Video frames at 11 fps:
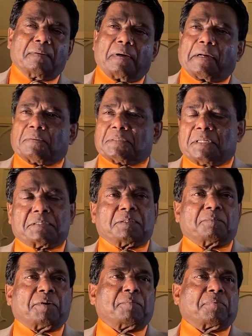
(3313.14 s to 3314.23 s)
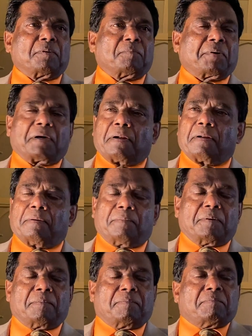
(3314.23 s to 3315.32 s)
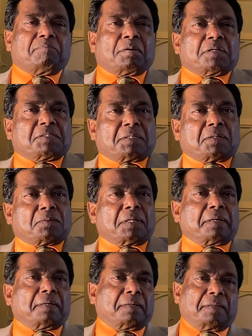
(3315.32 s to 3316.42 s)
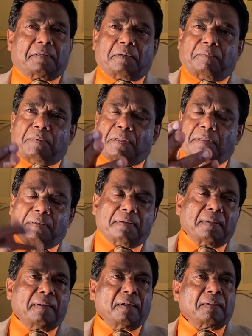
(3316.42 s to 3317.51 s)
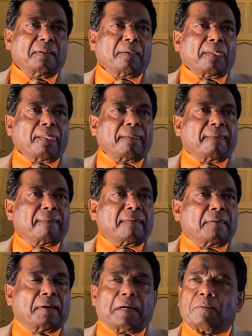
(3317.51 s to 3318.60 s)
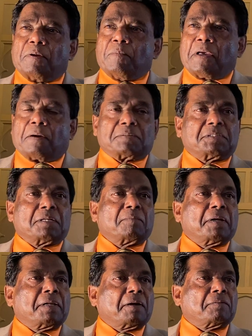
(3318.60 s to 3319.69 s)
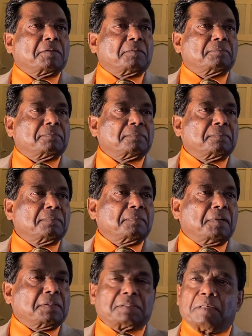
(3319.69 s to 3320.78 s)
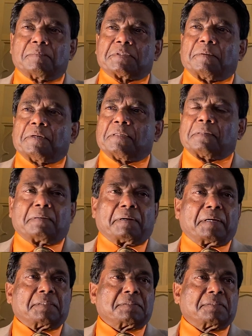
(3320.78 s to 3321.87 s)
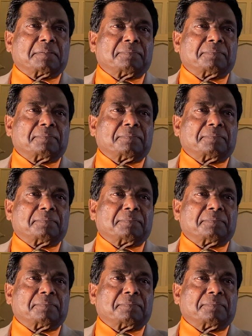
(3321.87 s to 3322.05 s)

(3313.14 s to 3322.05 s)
I have seen some people parallel, uh, persecuted in India, Brother Edwin may have seen many of them, Muslims coming to Christ.